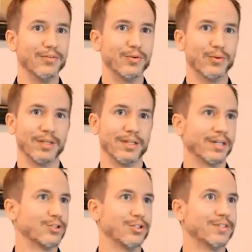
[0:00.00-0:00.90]
even when the
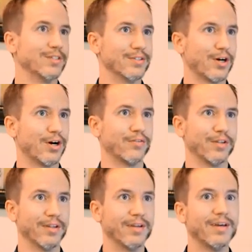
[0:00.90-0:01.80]
electricity's off.
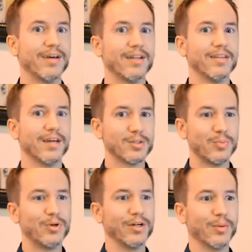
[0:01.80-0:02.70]
And that's
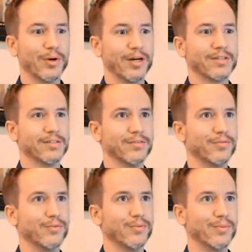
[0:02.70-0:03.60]
pretty impressive.
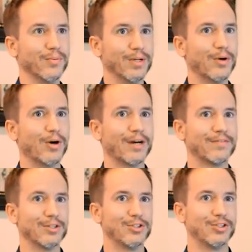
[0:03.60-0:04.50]
We don't
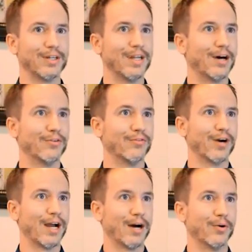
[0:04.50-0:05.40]
have to shut down
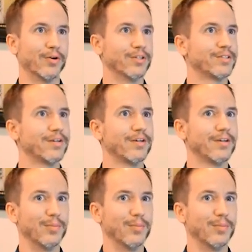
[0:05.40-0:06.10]
for hours